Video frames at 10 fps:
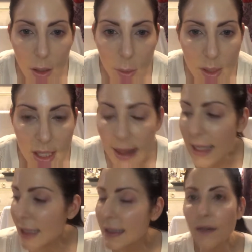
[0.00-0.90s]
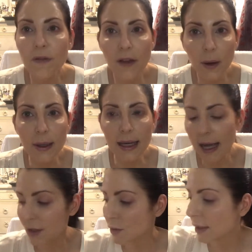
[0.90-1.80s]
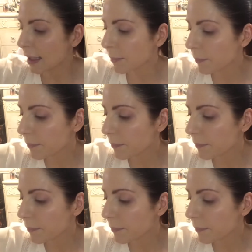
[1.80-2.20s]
which I think it did very naturally.